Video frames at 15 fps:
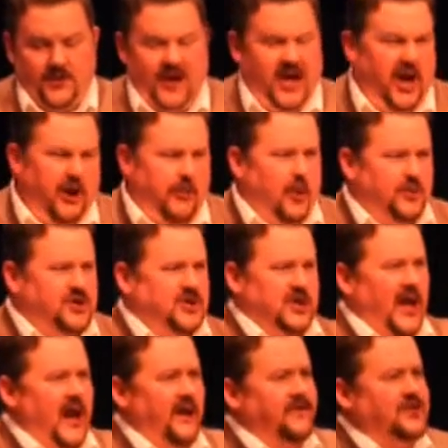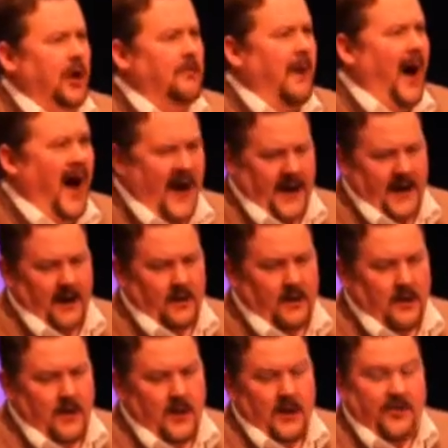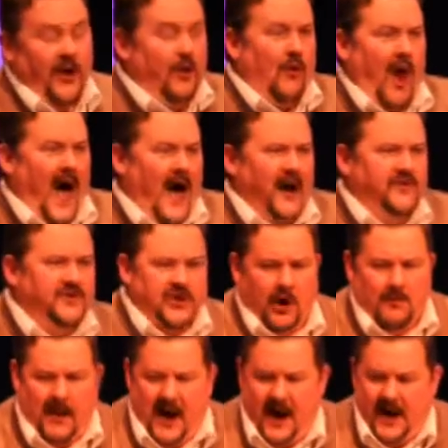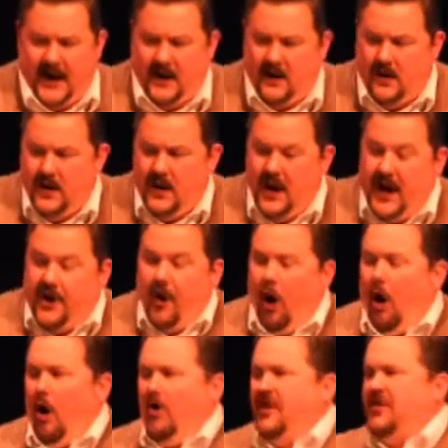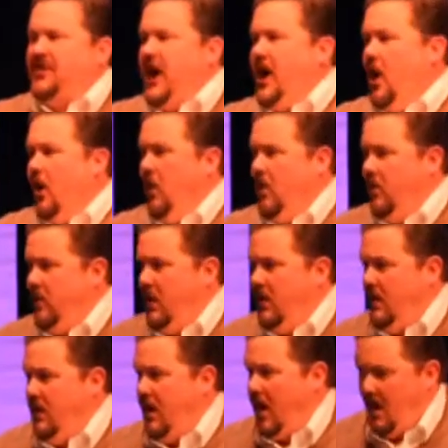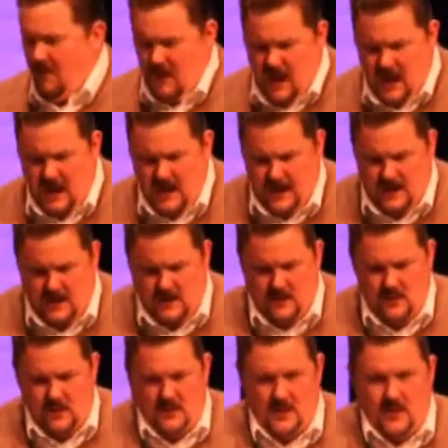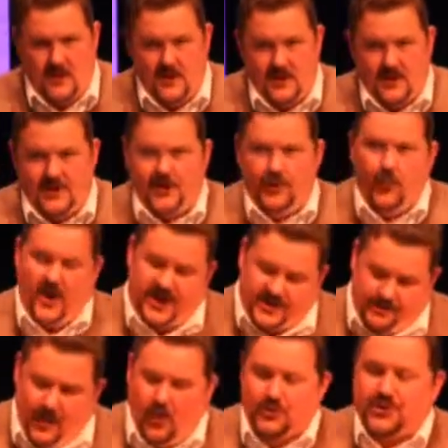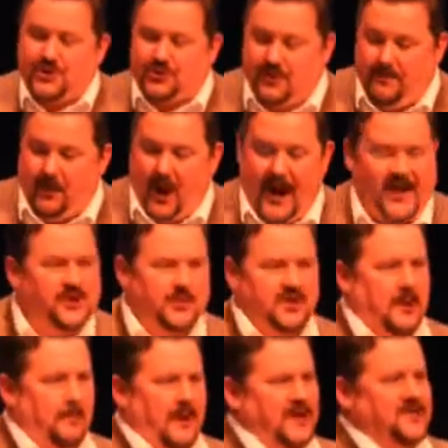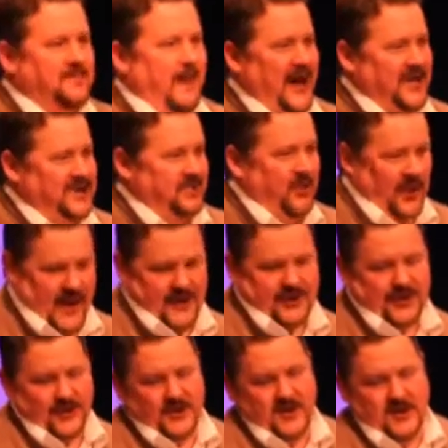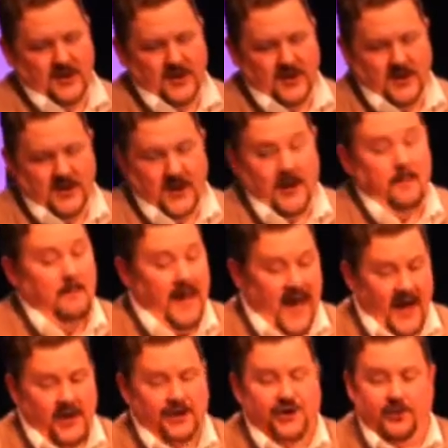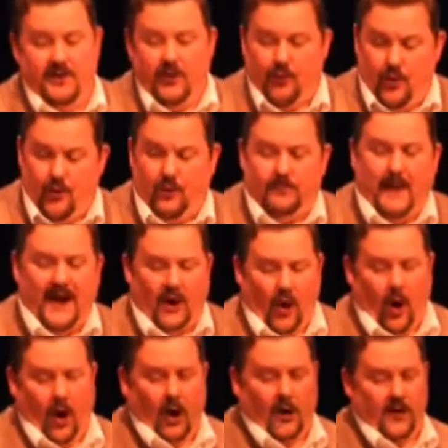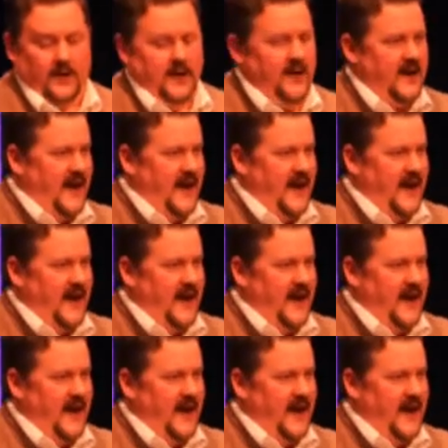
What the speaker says: "The Hebrew slaves are mine, their lives are mine, and all that they own are mine." To which Moses replies with the best possible answer, "Man shall be ruled by law